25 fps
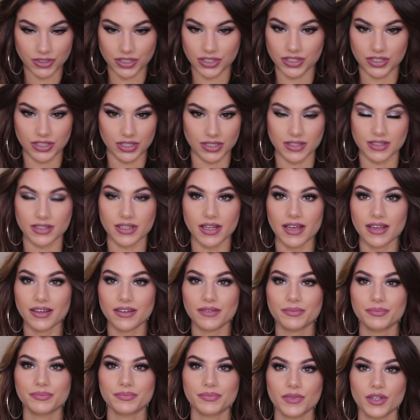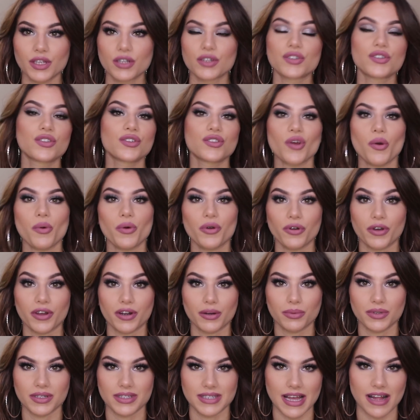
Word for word: She's just like so incredibly